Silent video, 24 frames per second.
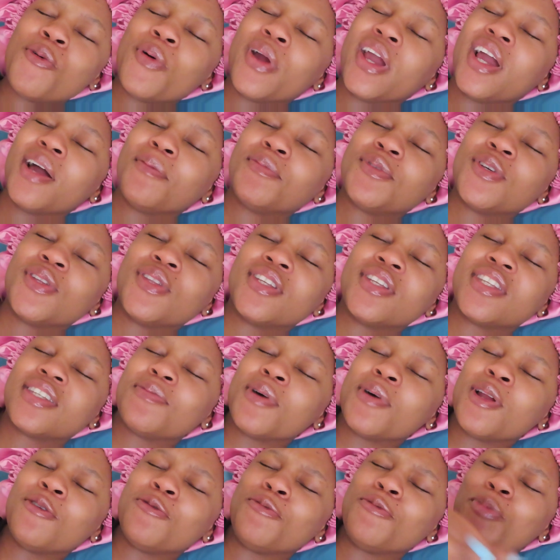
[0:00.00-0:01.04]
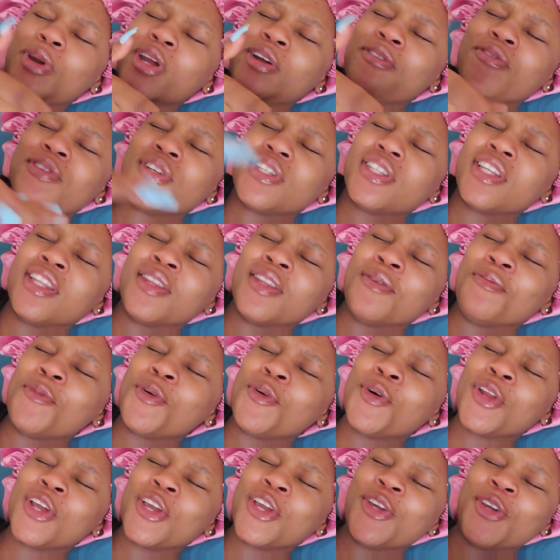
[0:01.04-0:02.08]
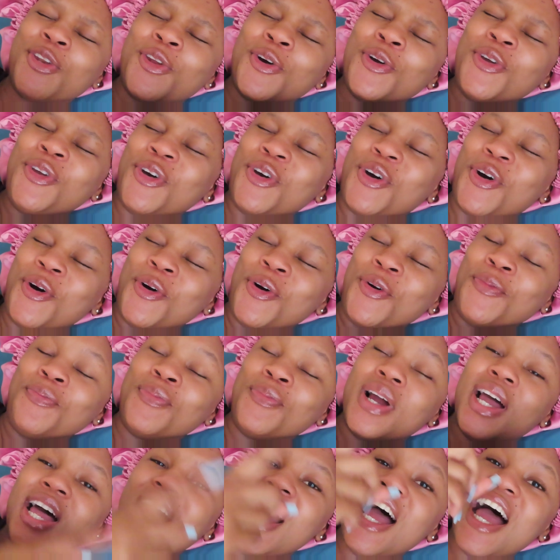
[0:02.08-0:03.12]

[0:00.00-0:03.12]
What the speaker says: wake up to the smell of breakfast in the morning, you know you're home.